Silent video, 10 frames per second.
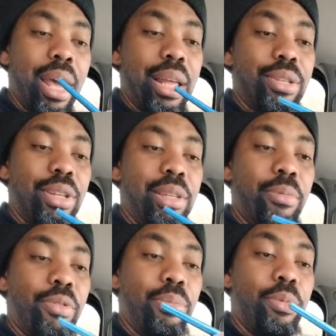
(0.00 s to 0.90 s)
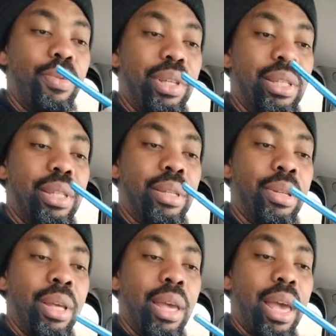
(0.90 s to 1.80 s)
I saw some of her movies,
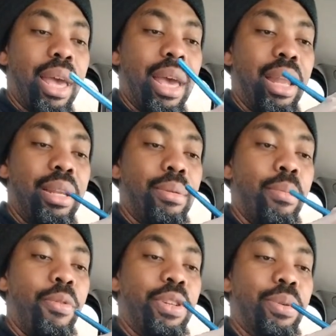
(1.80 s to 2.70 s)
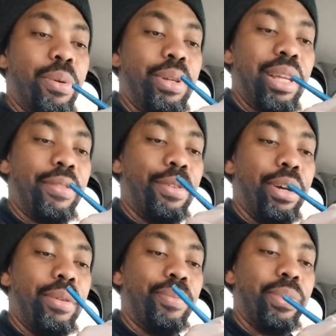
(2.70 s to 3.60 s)
and her movies were always like
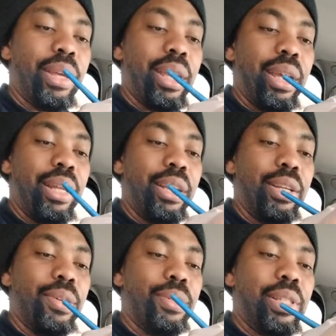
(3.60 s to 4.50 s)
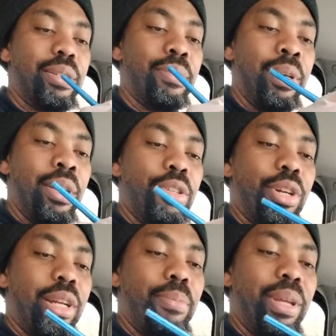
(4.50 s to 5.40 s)
fun, and just
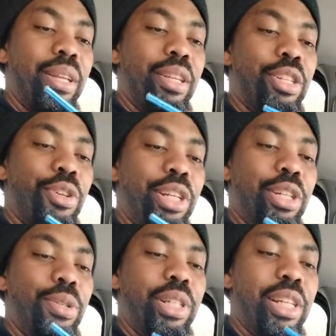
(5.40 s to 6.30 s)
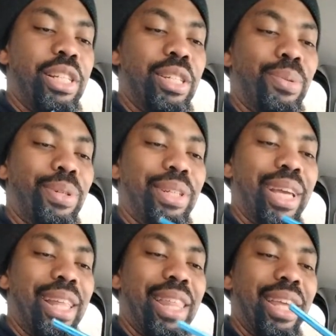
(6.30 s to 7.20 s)
trying to be the stranger who changes the world
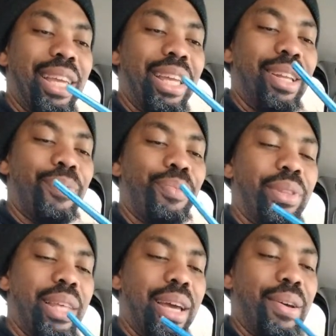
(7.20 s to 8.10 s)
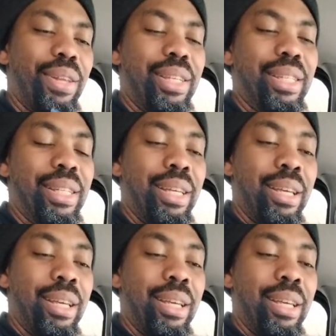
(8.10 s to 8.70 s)
kind of thing, how it is.